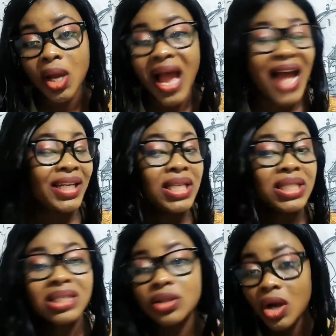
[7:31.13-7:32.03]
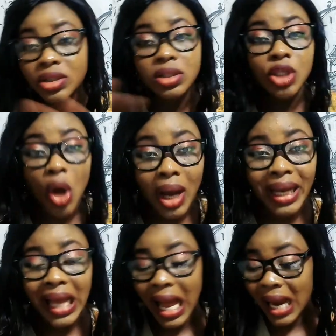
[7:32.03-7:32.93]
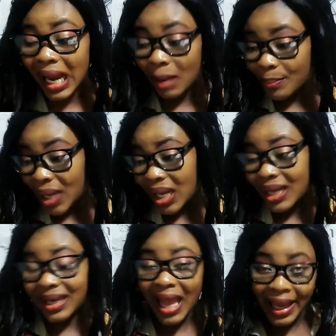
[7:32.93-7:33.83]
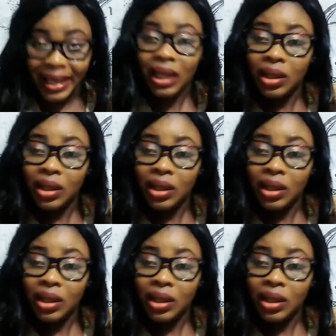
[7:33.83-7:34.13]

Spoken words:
and it's not your cabal, like